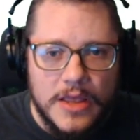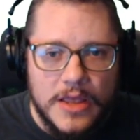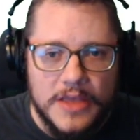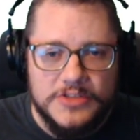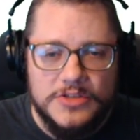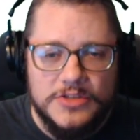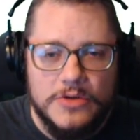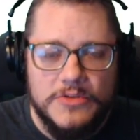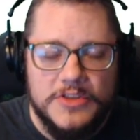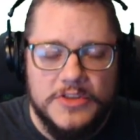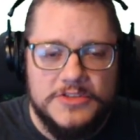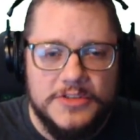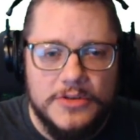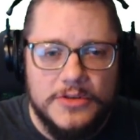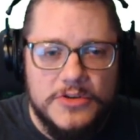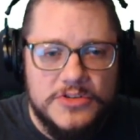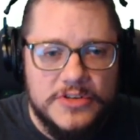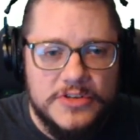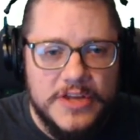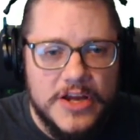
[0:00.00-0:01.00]
So the
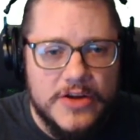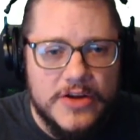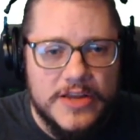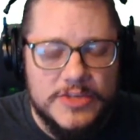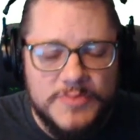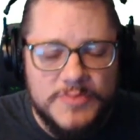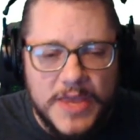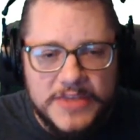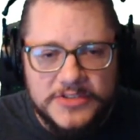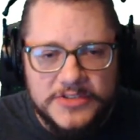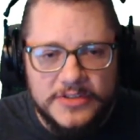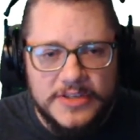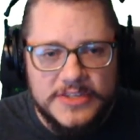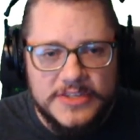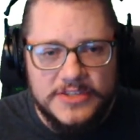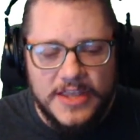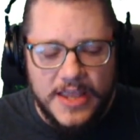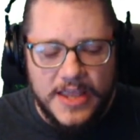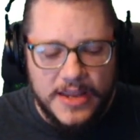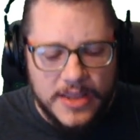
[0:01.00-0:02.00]
solution here is basically
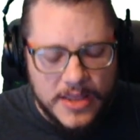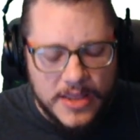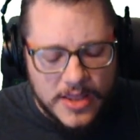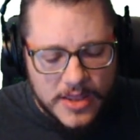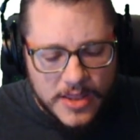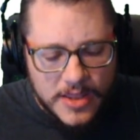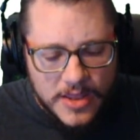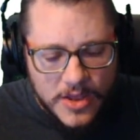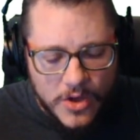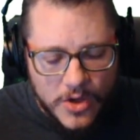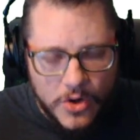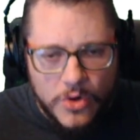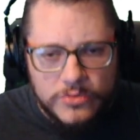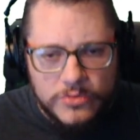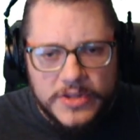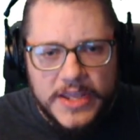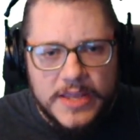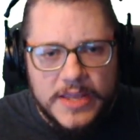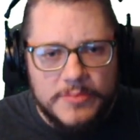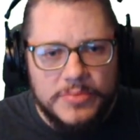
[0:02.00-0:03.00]
say,
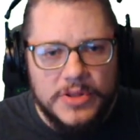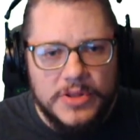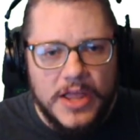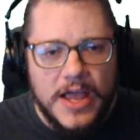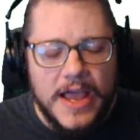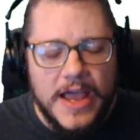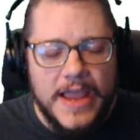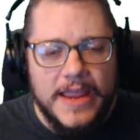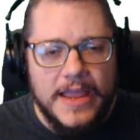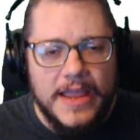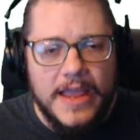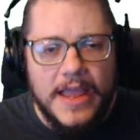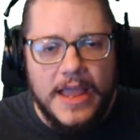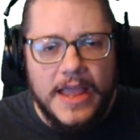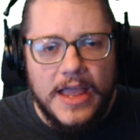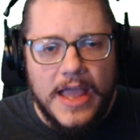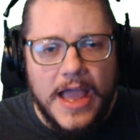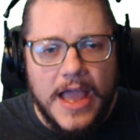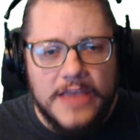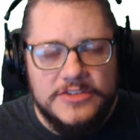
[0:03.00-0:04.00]
only imply
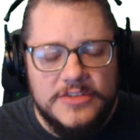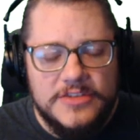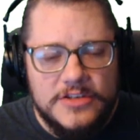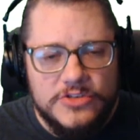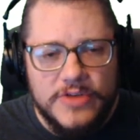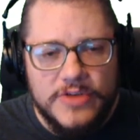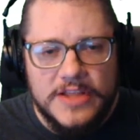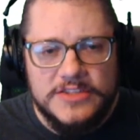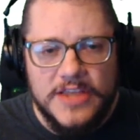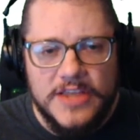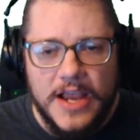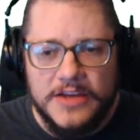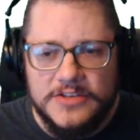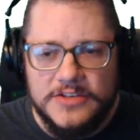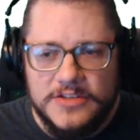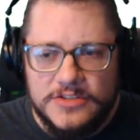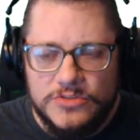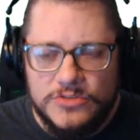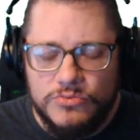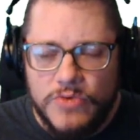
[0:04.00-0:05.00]
ACID
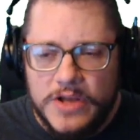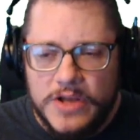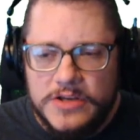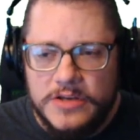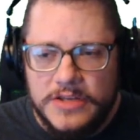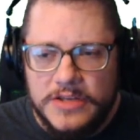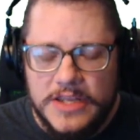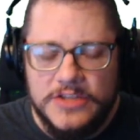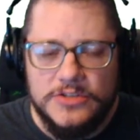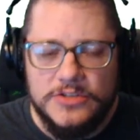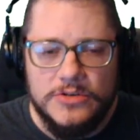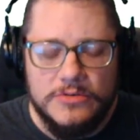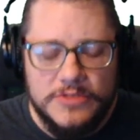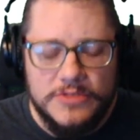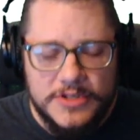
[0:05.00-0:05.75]
transactions when you need to.